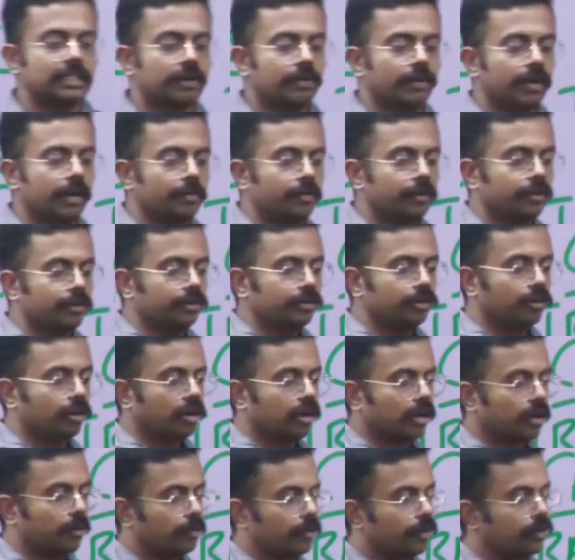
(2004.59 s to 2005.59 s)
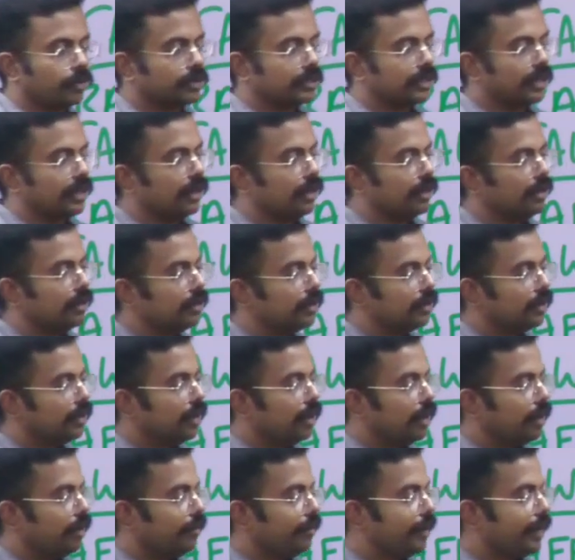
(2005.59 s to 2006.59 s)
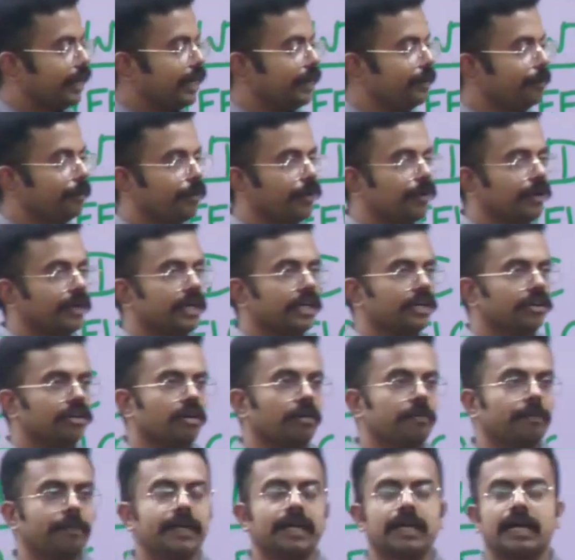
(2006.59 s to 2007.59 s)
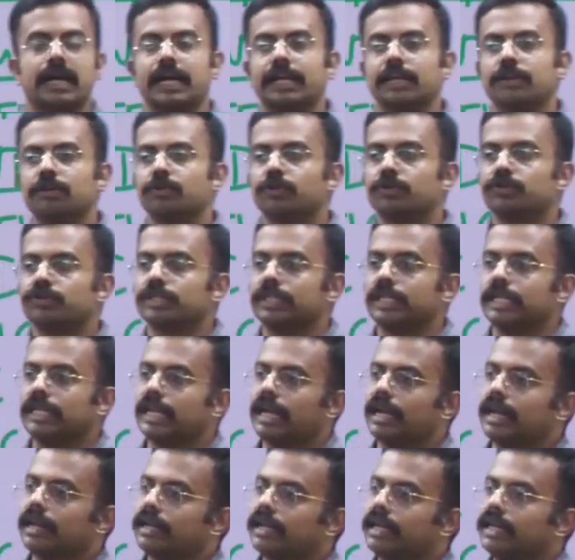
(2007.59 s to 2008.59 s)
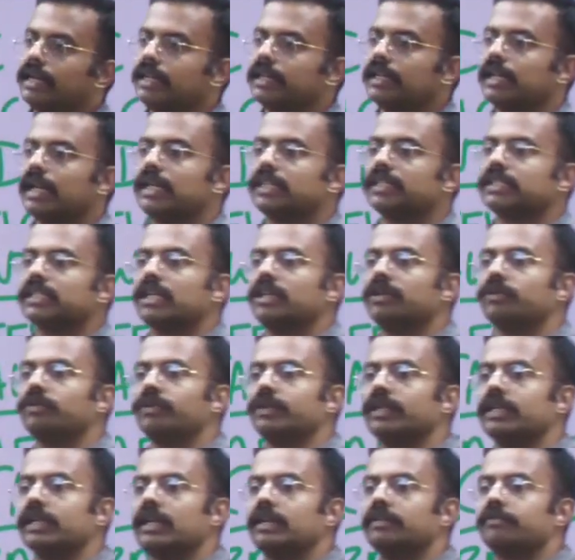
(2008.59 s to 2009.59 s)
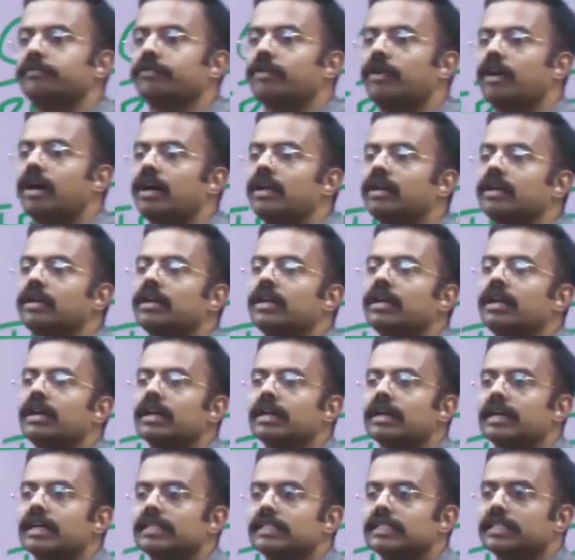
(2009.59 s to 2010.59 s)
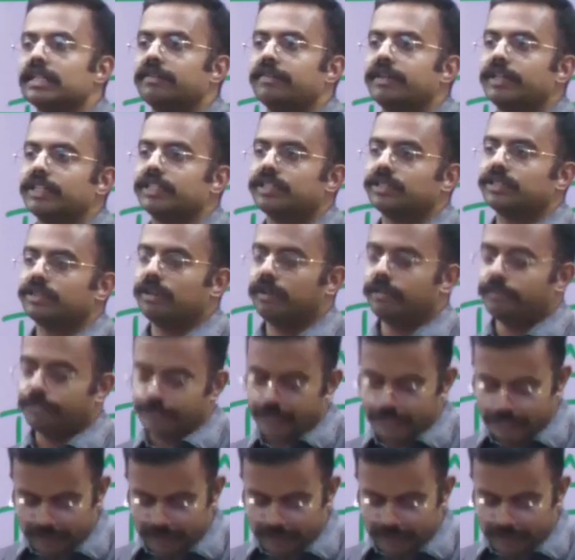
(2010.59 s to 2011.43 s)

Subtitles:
Now I am going to talk about the very important topic, IUCN, International Union for Conservation of